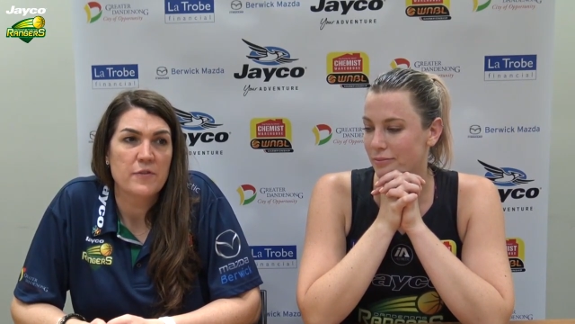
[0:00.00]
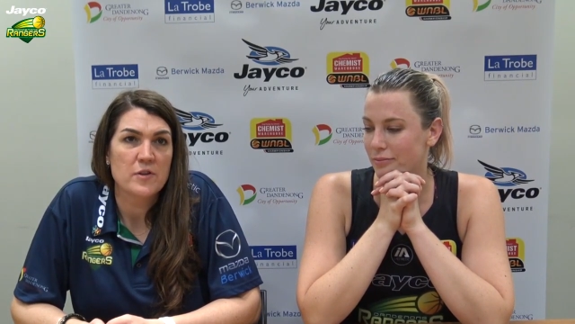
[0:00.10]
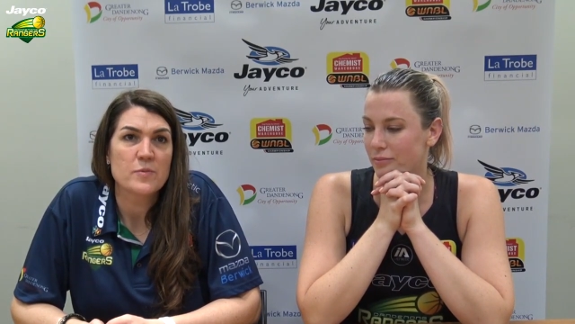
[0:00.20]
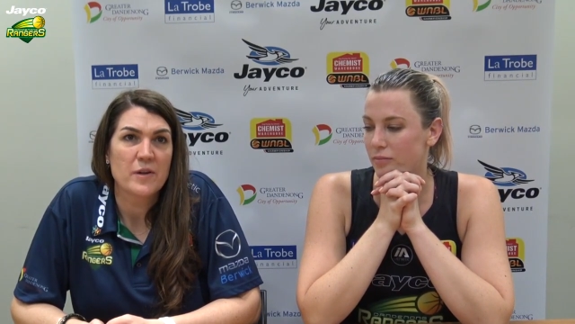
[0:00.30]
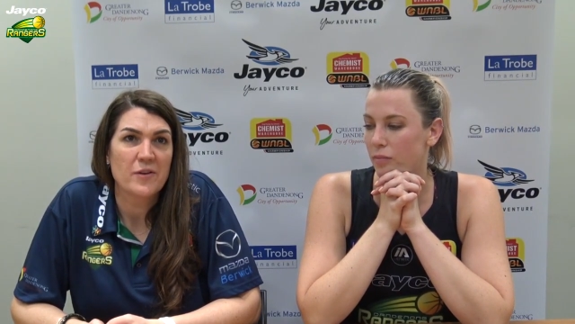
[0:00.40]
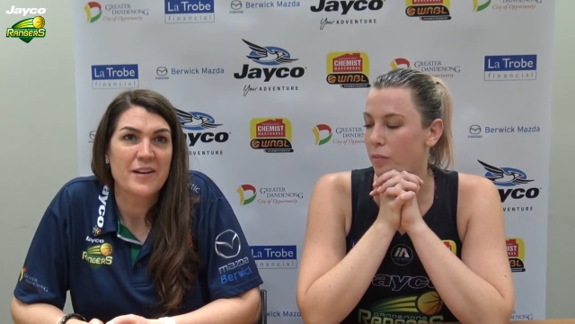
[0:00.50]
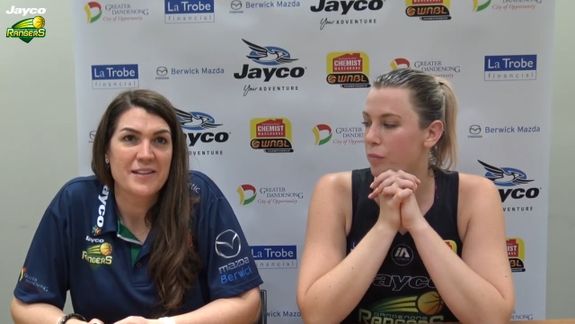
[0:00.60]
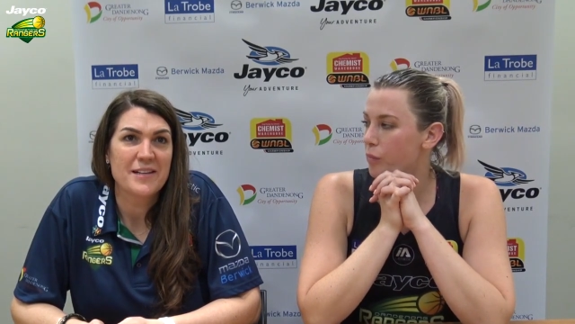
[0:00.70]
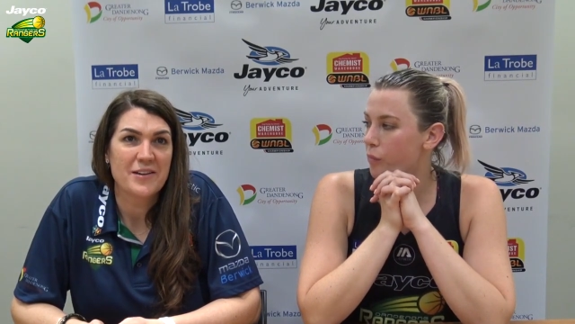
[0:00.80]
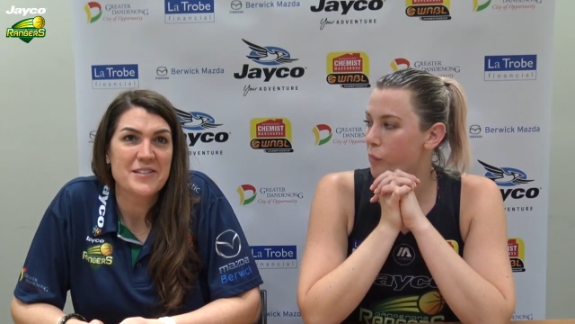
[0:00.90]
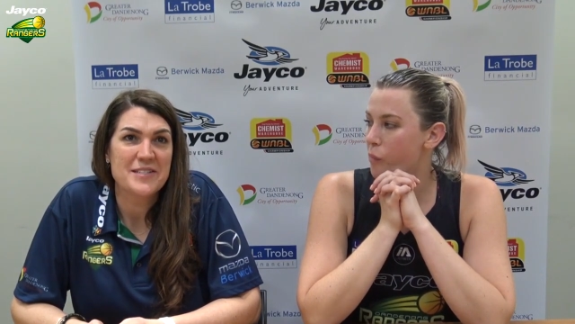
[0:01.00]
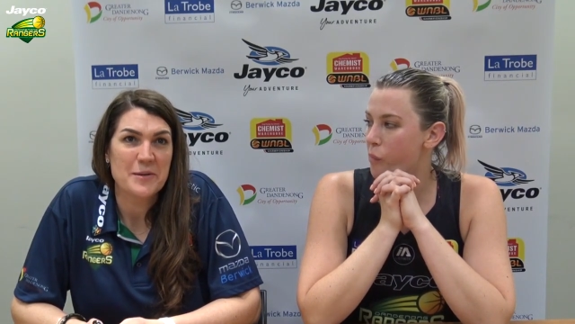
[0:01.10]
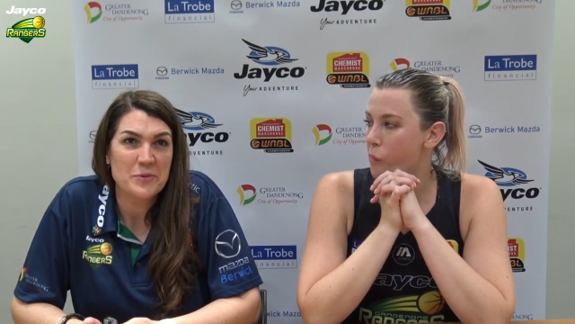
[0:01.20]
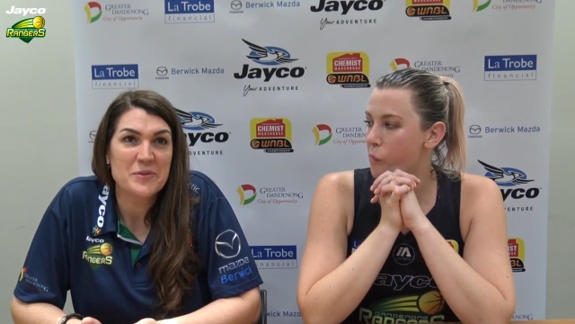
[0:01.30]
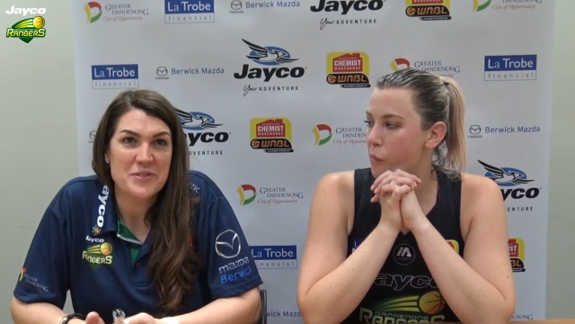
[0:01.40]
Speaker 1: first one on a on a
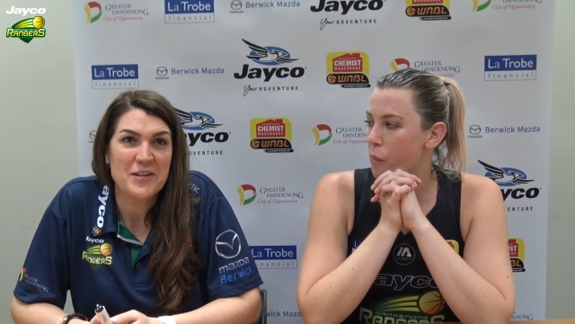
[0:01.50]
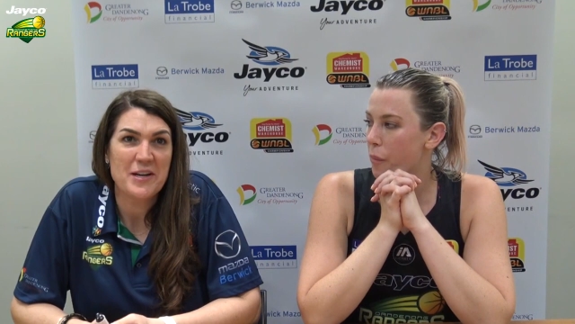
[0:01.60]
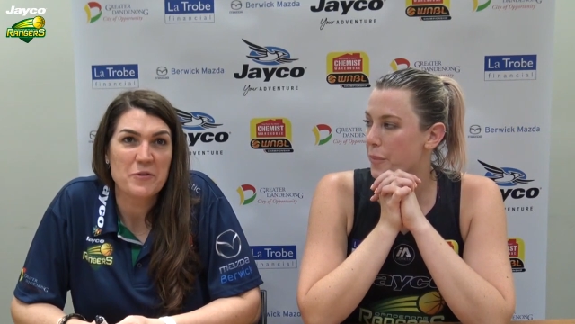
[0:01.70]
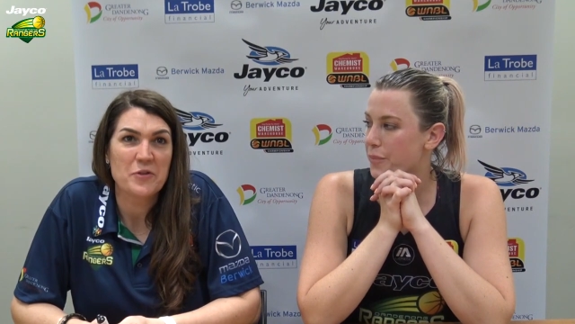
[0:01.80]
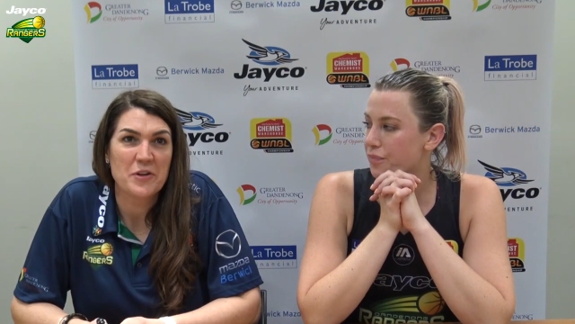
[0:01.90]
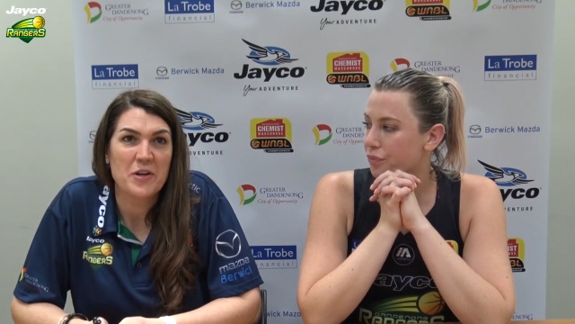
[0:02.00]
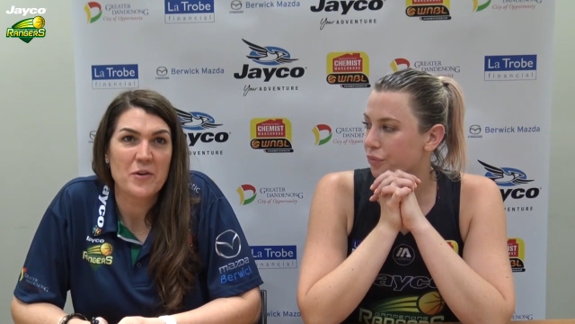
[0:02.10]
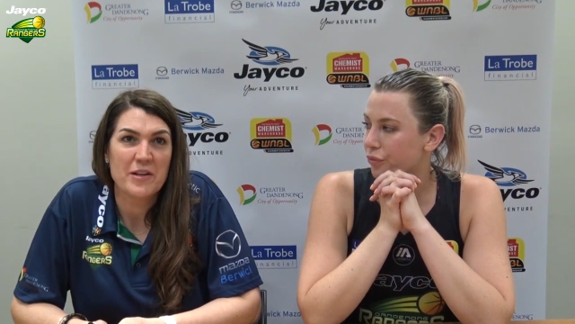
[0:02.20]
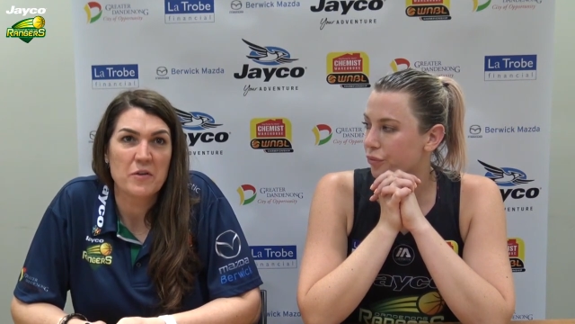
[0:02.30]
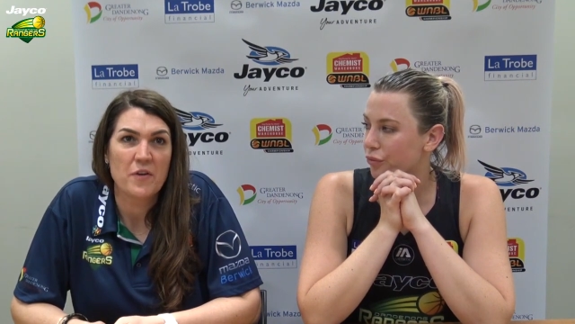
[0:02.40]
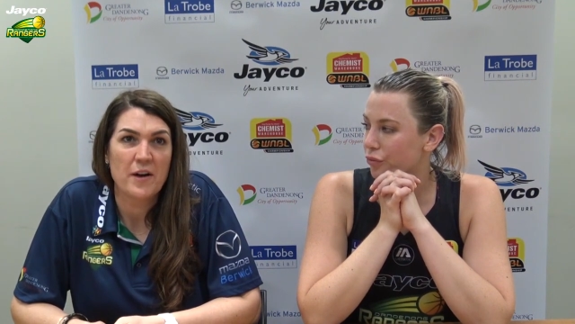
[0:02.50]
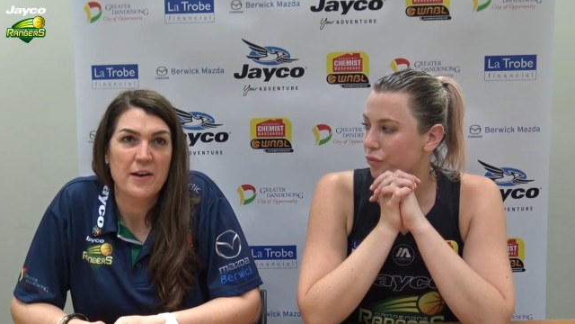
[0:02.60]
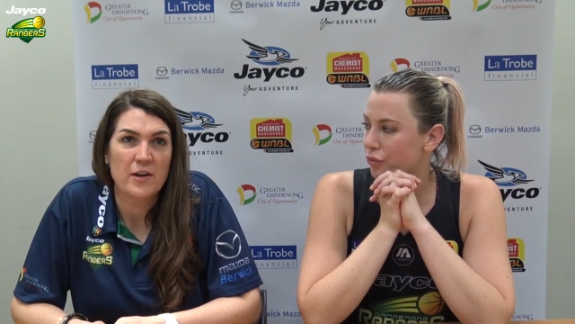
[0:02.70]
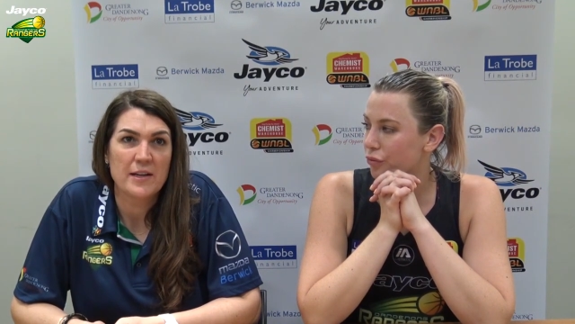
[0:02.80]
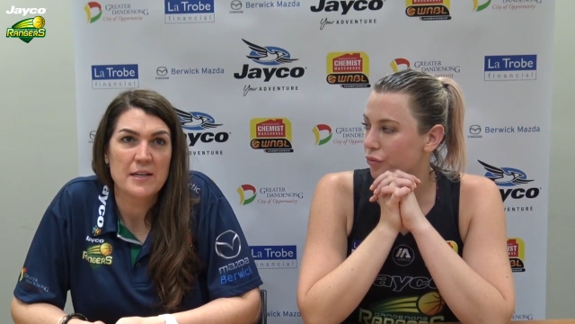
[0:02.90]
double, so now we've got to go in there on Friday
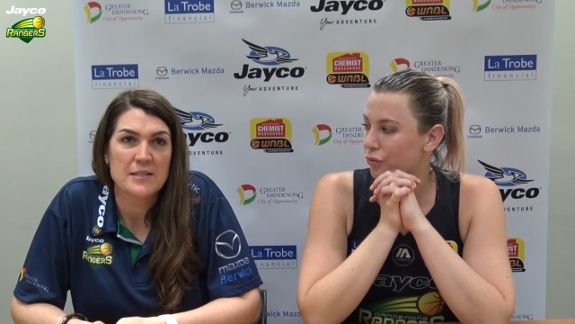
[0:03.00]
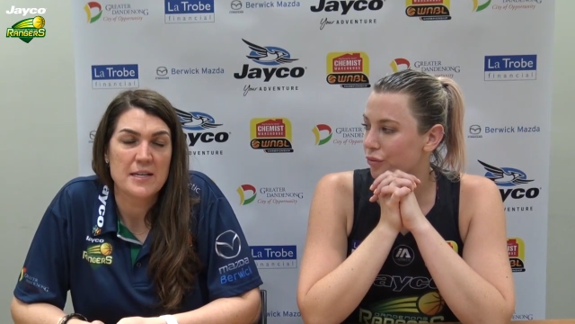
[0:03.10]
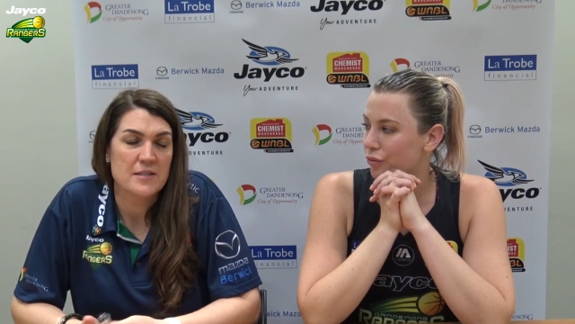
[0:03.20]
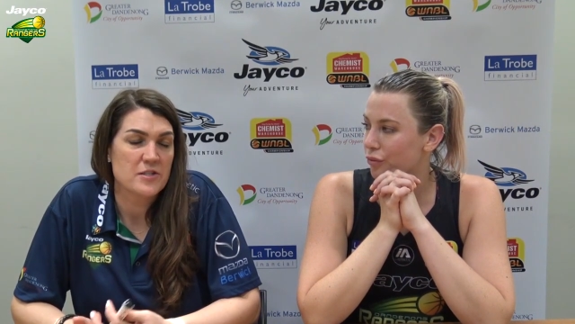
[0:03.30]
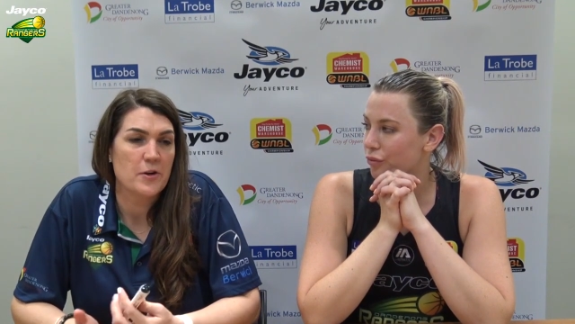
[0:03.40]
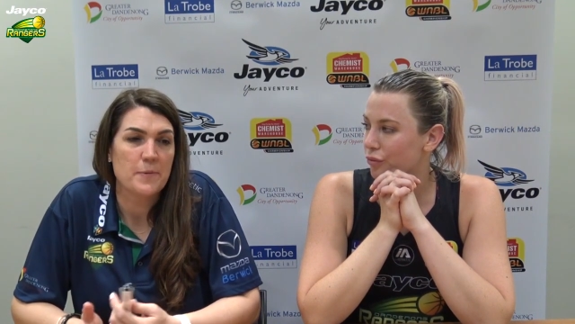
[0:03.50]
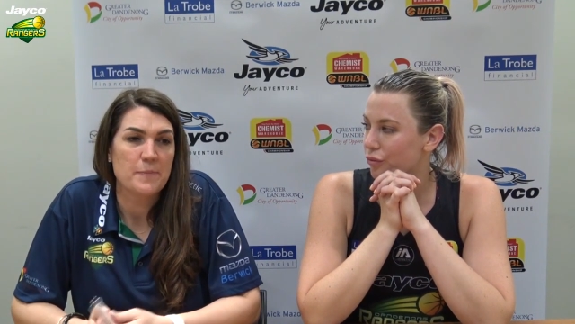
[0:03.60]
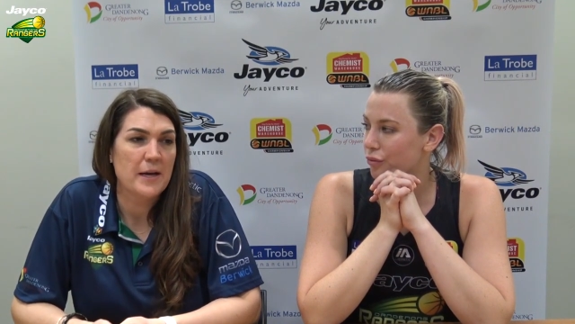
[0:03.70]
night and get it done. So